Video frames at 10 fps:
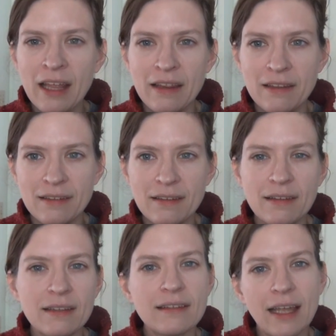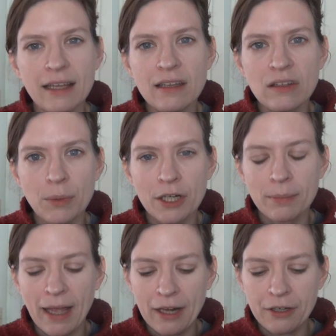This is the second sweater
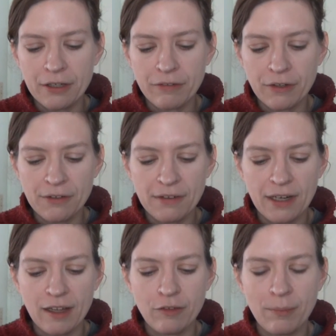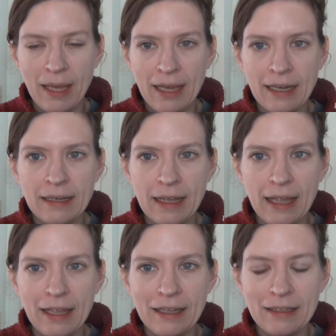pattern of hers that I've made,
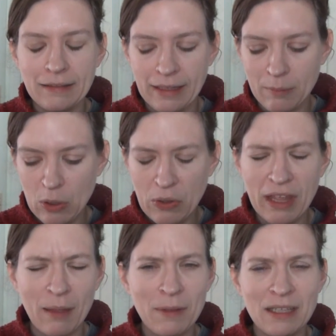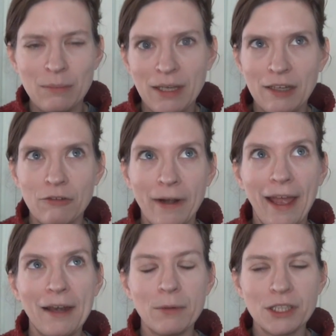and they both happen to be in
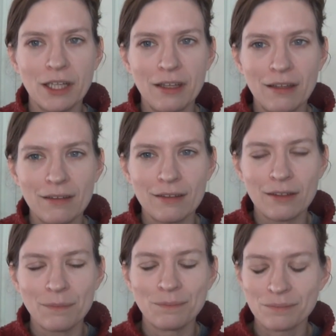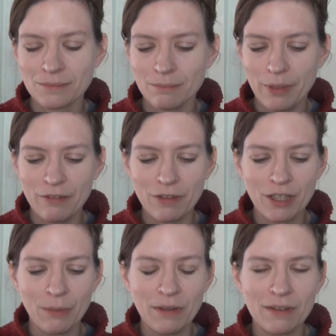red, which is a little bit of a
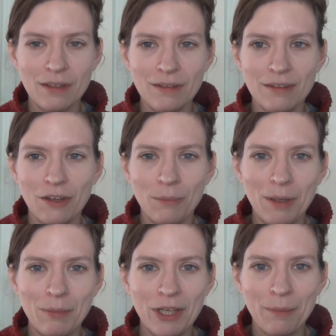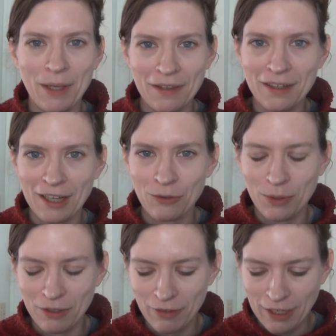coincidence, so maybe I'll make the next one
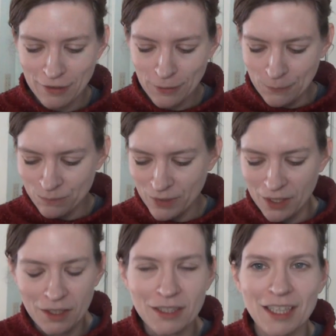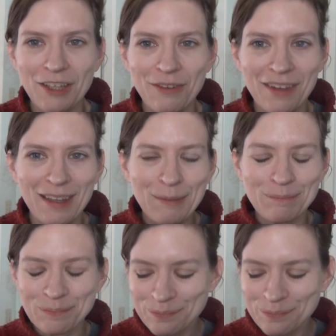in red too and continue the theme.